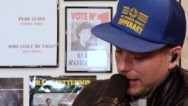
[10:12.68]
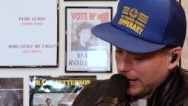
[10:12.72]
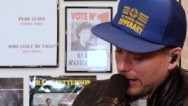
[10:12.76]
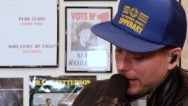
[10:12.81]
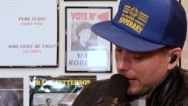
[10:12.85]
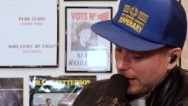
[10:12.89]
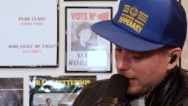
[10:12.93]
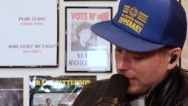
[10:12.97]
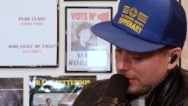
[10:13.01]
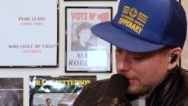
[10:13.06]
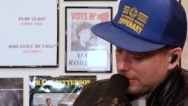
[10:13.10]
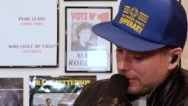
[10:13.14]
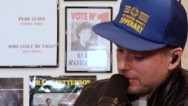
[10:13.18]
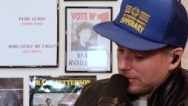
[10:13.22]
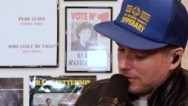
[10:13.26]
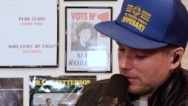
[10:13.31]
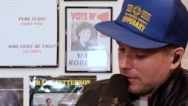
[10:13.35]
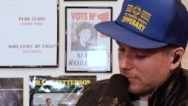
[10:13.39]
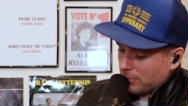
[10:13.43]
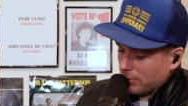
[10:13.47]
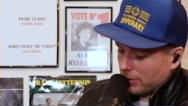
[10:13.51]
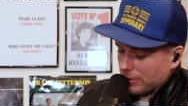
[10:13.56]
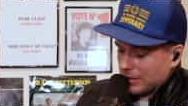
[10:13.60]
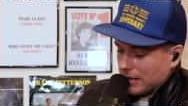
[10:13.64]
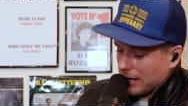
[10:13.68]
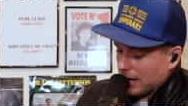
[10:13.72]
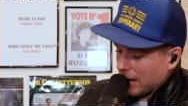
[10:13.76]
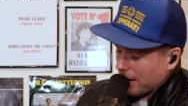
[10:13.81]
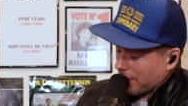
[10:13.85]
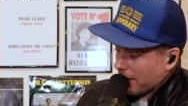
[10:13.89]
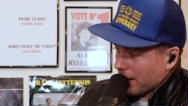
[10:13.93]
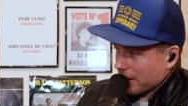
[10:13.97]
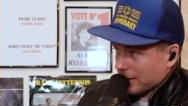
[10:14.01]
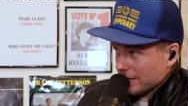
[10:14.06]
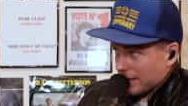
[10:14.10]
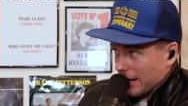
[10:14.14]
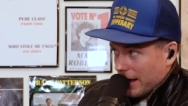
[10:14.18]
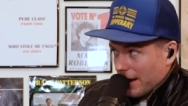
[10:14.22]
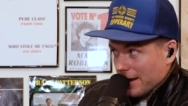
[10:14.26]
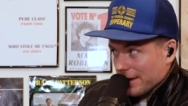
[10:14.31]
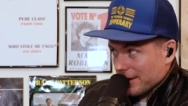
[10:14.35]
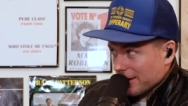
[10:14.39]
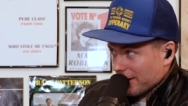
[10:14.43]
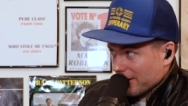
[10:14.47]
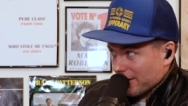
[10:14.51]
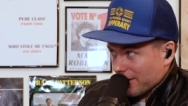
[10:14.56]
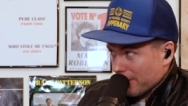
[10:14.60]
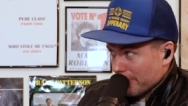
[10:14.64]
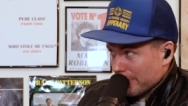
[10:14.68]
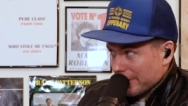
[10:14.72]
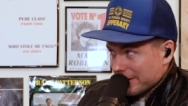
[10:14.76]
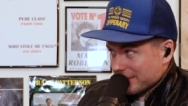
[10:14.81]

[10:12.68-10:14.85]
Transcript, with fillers: And I said to him, look, Dan, I'm not telling you your